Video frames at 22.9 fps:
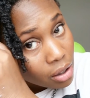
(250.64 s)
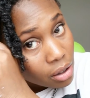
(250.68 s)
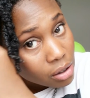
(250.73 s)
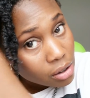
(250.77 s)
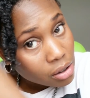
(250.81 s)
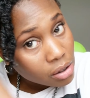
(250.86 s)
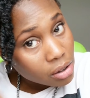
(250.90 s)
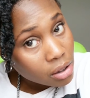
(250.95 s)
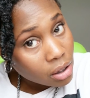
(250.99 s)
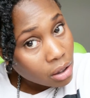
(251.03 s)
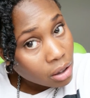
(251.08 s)

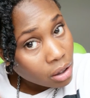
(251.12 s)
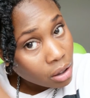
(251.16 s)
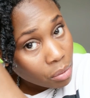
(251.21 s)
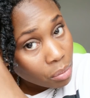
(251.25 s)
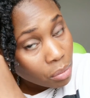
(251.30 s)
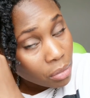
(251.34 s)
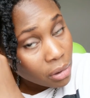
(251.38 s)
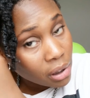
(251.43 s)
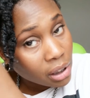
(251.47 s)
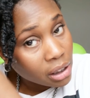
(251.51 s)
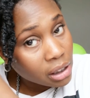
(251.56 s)
So
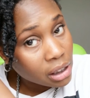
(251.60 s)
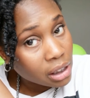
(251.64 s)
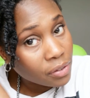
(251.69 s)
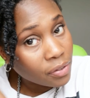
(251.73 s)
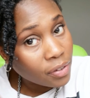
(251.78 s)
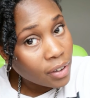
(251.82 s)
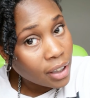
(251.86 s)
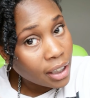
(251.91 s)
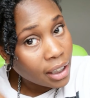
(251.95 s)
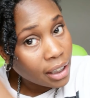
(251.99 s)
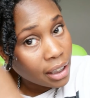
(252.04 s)
I just
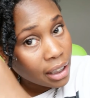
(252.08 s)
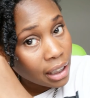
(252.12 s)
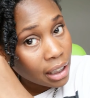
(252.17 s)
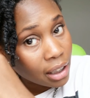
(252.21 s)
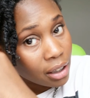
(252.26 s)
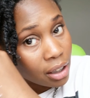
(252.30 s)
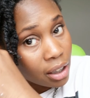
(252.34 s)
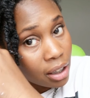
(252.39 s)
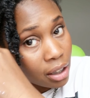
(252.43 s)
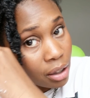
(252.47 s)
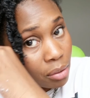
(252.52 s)
find that
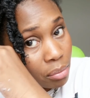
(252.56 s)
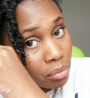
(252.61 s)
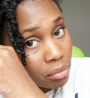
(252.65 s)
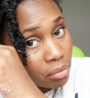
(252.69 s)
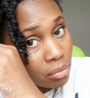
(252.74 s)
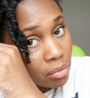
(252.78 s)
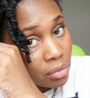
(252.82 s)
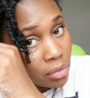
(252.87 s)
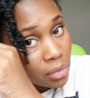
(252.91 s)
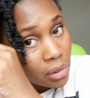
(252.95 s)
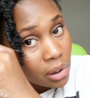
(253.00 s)

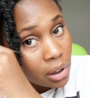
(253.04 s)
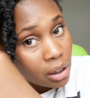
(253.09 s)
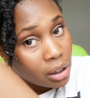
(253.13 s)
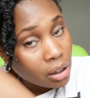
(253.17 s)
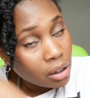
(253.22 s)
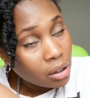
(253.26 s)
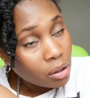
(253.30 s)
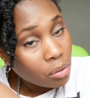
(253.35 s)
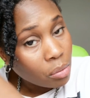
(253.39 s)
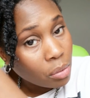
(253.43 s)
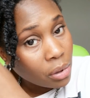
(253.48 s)

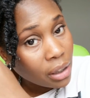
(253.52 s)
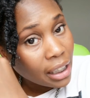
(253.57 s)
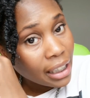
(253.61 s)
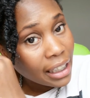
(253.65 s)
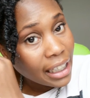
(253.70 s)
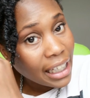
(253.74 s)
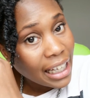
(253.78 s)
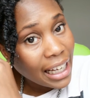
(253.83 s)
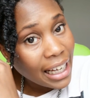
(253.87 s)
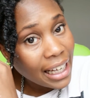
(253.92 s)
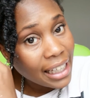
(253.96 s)
when I
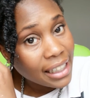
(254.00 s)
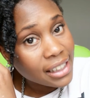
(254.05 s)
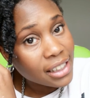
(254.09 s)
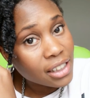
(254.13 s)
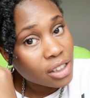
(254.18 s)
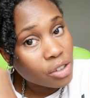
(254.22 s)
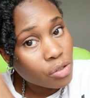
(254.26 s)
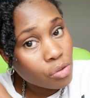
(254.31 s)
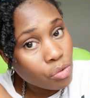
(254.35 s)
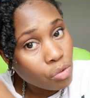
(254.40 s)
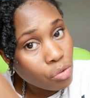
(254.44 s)
can,
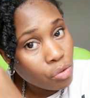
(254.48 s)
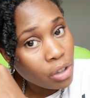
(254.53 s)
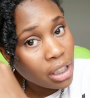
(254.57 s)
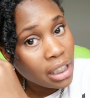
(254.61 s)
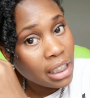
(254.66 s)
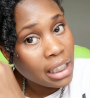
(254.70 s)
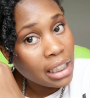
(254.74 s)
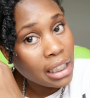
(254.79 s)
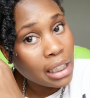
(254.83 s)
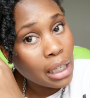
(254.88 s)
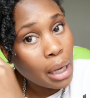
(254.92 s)
just
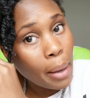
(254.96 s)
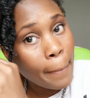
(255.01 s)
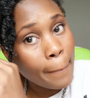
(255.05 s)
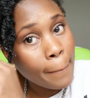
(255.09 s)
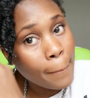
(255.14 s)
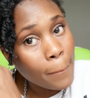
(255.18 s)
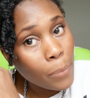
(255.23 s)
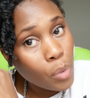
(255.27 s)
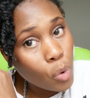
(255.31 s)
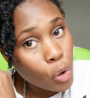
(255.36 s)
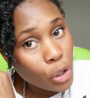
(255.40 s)
really
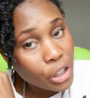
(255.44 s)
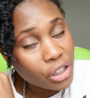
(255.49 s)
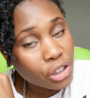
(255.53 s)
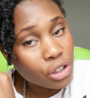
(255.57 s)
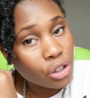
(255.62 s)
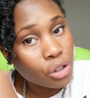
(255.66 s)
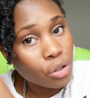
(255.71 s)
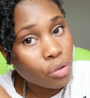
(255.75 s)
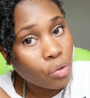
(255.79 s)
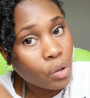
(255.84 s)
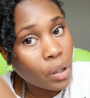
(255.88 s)

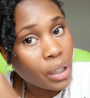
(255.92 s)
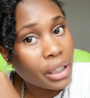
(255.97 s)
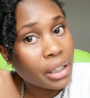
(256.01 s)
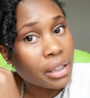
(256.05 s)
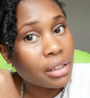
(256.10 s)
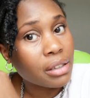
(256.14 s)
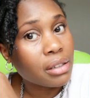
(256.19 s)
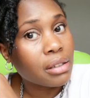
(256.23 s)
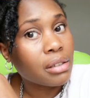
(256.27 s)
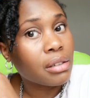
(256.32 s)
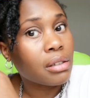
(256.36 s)

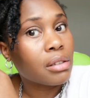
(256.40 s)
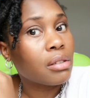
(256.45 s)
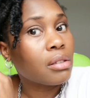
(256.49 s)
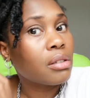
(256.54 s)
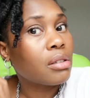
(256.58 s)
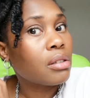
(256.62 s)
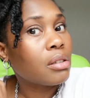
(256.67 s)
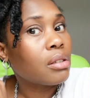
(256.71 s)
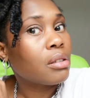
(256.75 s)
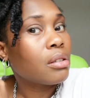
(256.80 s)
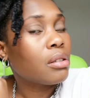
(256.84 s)
moisturize
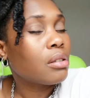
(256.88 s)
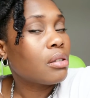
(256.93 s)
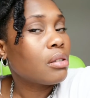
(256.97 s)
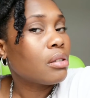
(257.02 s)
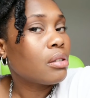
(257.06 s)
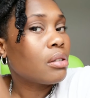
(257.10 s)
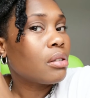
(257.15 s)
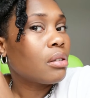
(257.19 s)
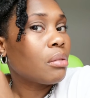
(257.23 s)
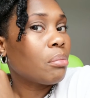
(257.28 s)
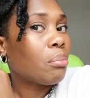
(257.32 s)

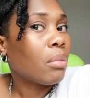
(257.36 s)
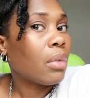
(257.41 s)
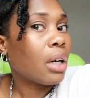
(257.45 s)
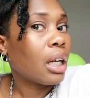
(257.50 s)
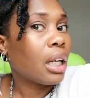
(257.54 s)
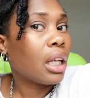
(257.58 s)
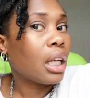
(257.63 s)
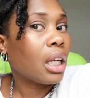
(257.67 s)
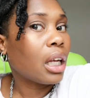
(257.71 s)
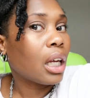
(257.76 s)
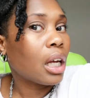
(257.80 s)
my
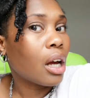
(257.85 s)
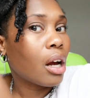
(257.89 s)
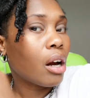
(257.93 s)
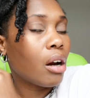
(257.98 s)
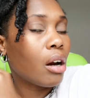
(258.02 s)
hair.